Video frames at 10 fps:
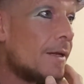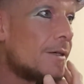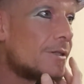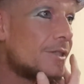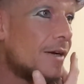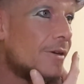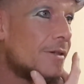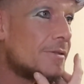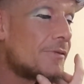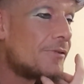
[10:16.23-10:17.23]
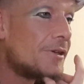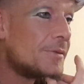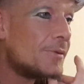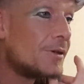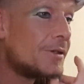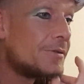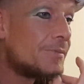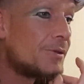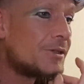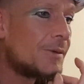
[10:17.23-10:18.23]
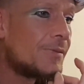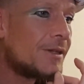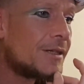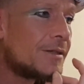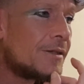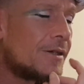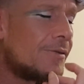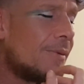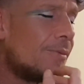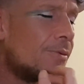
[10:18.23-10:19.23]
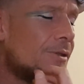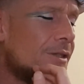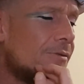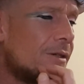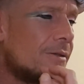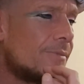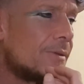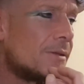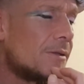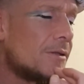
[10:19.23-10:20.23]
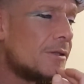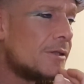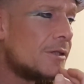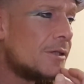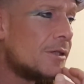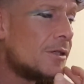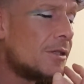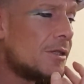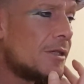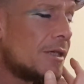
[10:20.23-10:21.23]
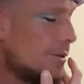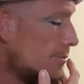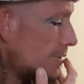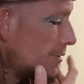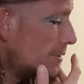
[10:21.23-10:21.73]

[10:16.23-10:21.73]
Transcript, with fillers: I shouted out to a friend of mine who put something, I can't remember what she wrote, but it was